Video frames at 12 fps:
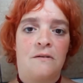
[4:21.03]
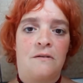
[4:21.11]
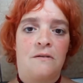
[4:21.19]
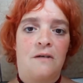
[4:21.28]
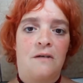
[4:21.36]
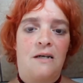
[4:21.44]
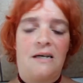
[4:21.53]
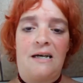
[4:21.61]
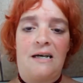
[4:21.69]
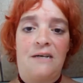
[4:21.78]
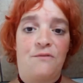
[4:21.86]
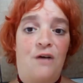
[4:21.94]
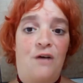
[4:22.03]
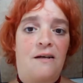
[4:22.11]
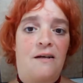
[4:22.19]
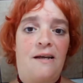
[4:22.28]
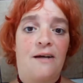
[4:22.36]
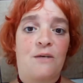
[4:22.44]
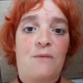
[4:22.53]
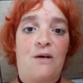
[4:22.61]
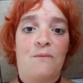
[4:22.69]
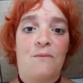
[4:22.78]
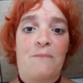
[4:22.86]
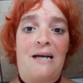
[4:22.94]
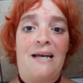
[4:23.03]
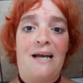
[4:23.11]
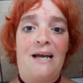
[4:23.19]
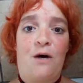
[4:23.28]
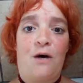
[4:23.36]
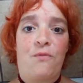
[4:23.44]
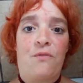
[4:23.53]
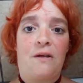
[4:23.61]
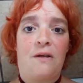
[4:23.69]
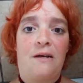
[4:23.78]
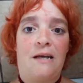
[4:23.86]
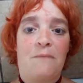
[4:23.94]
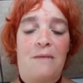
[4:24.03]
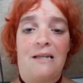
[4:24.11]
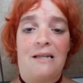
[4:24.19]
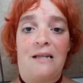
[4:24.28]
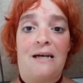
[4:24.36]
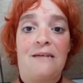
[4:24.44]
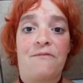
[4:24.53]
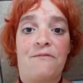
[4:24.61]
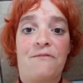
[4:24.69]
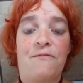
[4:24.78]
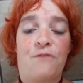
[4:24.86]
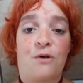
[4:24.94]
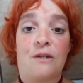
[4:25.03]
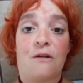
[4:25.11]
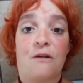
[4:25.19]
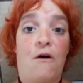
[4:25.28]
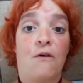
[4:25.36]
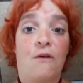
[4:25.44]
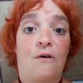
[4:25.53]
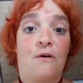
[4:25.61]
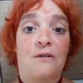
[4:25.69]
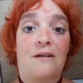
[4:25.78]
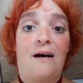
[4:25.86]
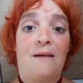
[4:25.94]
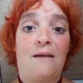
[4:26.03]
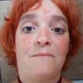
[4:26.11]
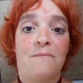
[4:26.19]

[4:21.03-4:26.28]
And I have not cared about my health in my life for a long, long time.